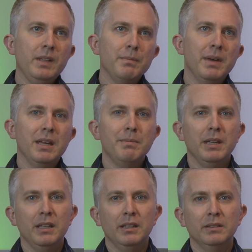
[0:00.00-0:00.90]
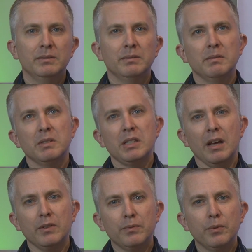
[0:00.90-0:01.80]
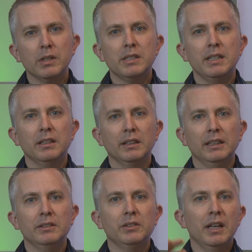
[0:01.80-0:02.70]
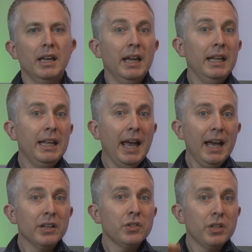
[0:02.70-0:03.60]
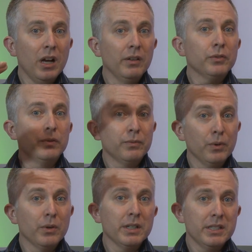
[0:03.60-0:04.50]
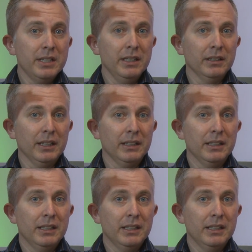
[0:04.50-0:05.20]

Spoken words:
maybe 7-foot ceilings, and he had shelves from floor to ceiling.